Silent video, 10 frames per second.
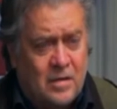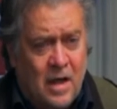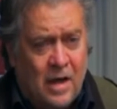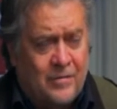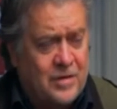
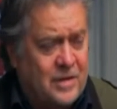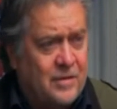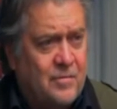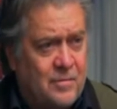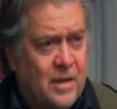obviously
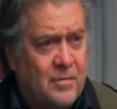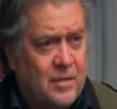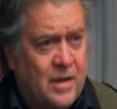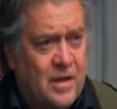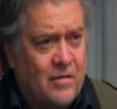different people
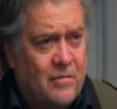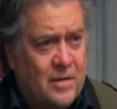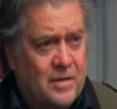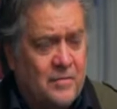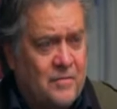in the
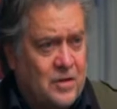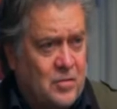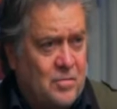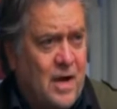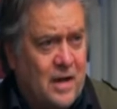government. The official
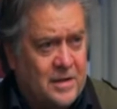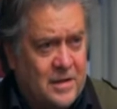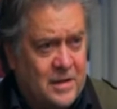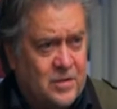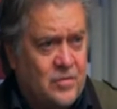
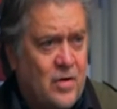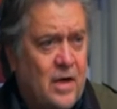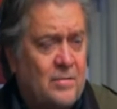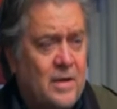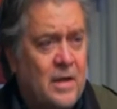policy is to try
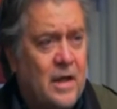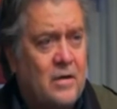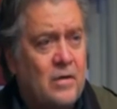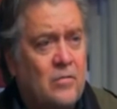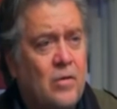to be,
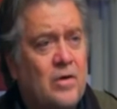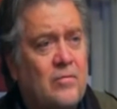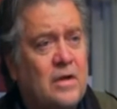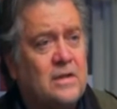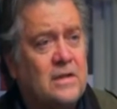and one of the
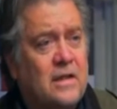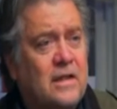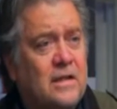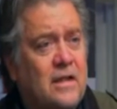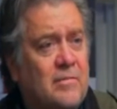reasons I
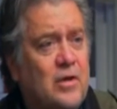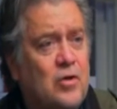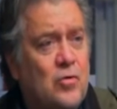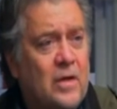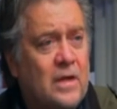think they've been
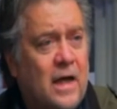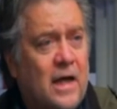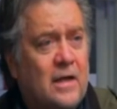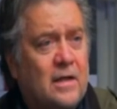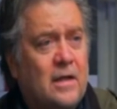doing that,
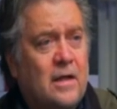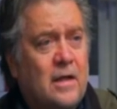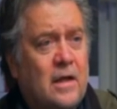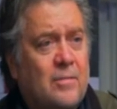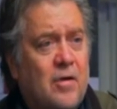and